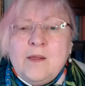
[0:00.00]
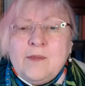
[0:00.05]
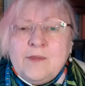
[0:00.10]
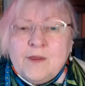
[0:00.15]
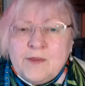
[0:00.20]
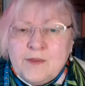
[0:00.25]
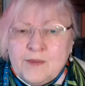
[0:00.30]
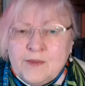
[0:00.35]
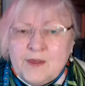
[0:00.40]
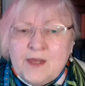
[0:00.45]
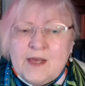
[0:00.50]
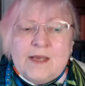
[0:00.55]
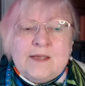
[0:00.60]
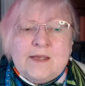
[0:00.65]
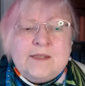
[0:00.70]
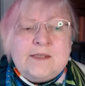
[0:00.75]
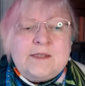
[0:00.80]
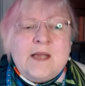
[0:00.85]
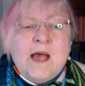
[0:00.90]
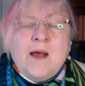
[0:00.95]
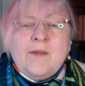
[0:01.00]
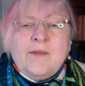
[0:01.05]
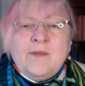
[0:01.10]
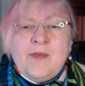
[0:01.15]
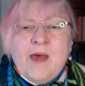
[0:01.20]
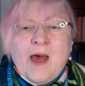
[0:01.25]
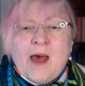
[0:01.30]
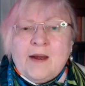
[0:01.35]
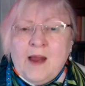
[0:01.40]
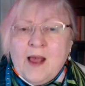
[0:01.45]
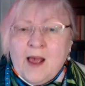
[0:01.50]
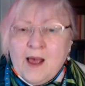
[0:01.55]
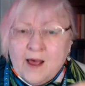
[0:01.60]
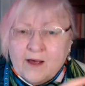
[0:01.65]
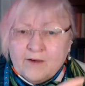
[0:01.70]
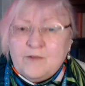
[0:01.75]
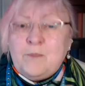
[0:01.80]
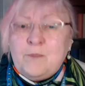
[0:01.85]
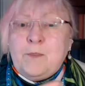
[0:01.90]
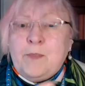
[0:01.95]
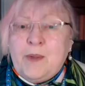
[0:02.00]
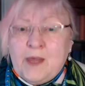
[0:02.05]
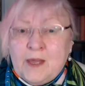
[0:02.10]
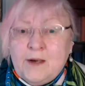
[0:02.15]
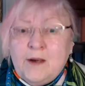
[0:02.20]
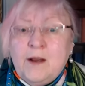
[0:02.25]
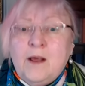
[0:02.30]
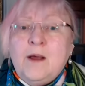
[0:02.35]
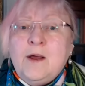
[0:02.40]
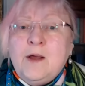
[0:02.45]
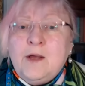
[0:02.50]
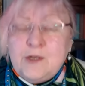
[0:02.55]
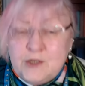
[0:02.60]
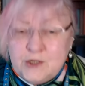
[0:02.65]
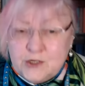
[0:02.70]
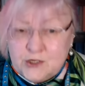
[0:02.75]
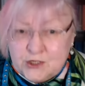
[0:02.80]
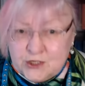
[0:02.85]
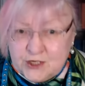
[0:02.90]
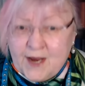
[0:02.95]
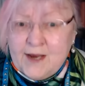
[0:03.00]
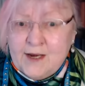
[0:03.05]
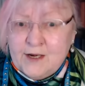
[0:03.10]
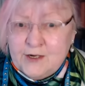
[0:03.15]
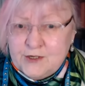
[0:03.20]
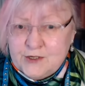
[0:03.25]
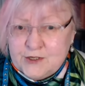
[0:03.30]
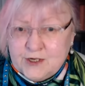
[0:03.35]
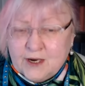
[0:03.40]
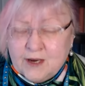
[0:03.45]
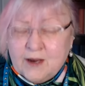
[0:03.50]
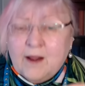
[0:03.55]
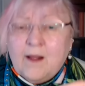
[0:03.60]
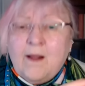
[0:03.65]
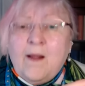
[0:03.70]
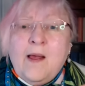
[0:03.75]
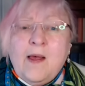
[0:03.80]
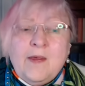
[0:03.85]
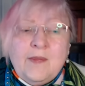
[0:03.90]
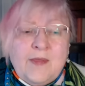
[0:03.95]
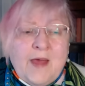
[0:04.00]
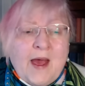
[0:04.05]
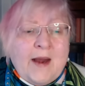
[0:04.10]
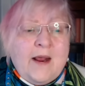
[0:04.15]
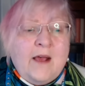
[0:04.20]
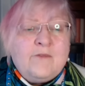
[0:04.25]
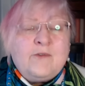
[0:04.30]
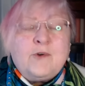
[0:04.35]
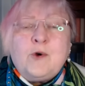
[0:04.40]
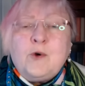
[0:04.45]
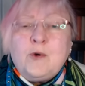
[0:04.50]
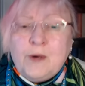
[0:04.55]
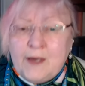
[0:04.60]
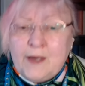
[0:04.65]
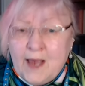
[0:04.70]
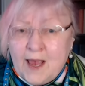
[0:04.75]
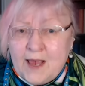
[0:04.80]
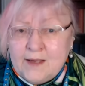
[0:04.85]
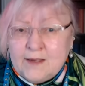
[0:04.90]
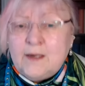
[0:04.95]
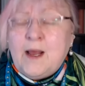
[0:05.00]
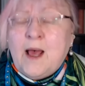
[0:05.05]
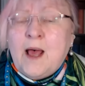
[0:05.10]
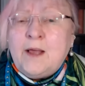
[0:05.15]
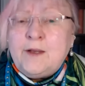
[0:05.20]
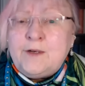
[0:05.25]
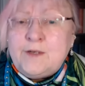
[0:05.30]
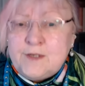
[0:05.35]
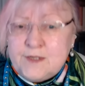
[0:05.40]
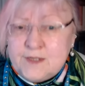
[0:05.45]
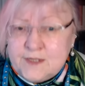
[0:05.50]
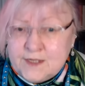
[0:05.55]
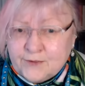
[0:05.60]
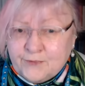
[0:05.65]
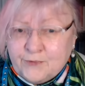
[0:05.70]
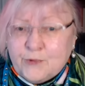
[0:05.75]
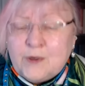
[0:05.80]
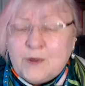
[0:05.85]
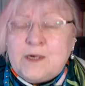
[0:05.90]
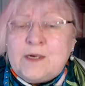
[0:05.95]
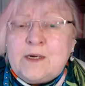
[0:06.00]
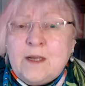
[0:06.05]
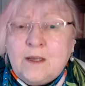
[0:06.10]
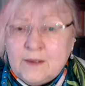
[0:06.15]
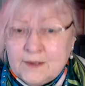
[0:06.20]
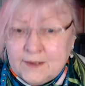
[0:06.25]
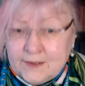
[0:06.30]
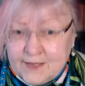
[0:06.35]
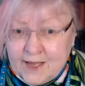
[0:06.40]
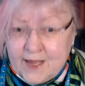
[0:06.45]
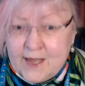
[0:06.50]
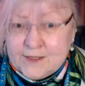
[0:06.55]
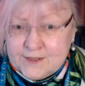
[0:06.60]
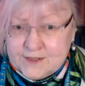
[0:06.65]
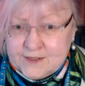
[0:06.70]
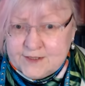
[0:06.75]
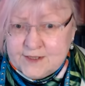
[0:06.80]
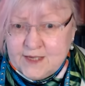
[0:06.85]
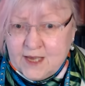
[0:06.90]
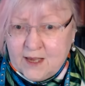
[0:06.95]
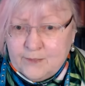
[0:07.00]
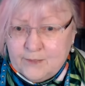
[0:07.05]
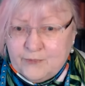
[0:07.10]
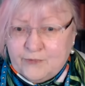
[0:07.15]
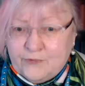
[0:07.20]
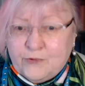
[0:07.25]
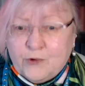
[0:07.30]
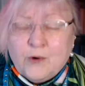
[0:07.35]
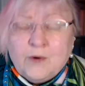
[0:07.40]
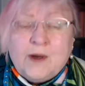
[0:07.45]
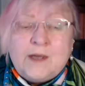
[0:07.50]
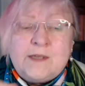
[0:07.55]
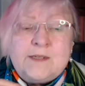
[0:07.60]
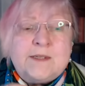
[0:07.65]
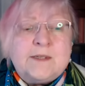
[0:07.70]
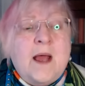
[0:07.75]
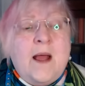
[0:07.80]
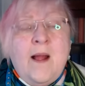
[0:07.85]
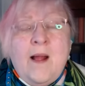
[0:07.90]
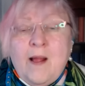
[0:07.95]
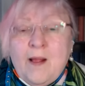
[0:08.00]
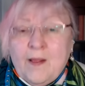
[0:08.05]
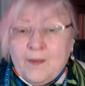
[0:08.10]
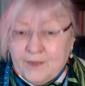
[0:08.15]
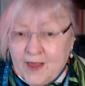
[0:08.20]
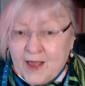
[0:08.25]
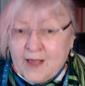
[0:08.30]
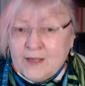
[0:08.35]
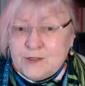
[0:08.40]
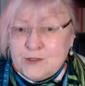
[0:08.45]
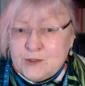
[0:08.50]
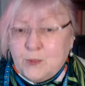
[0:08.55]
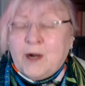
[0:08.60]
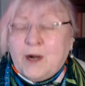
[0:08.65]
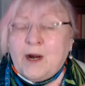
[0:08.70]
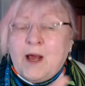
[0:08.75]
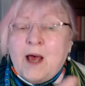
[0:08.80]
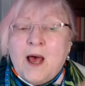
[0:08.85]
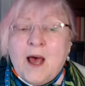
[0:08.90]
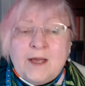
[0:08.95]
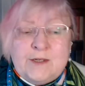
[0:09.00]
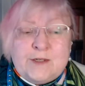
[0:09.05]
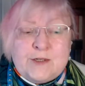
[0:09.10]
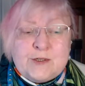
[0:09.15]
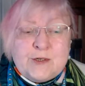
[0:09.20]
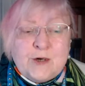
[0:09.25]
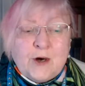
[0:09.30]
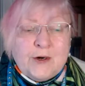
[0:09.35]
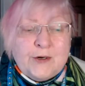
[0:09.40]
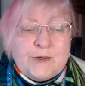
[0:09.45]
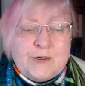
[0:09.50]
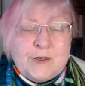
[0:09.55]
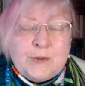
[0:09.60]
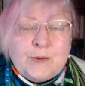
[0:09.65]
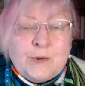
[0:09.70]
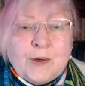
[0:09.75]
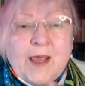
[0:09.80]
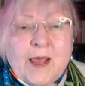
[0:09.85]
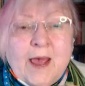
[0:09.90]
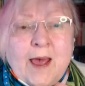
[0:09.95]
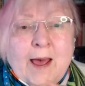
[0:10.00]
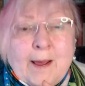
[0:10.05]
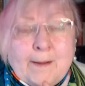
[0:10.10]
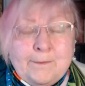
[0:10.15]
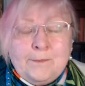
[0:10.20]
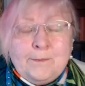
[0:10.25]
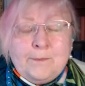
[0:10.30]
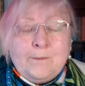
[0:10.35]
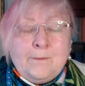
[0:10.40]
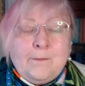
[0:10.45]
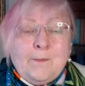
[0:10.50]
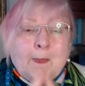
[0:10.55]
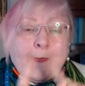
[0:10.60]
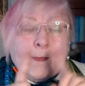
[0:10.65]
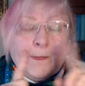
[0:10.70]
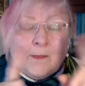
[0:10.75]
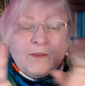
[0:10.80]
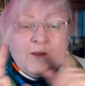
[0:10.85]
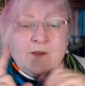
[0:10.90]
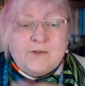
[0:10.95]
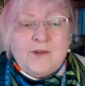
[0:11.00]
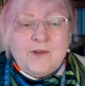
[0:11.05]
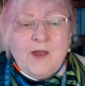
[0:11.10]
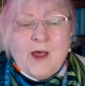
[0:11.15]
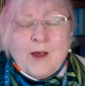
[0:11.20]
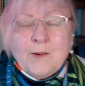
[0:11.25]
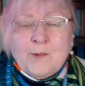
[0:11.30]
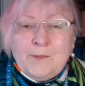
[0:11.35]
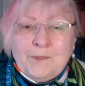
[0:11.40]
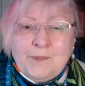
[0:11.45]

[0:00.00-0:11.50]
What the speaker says: The things that have been changing that have created a different landscape for us. And that's what I started to look at. So,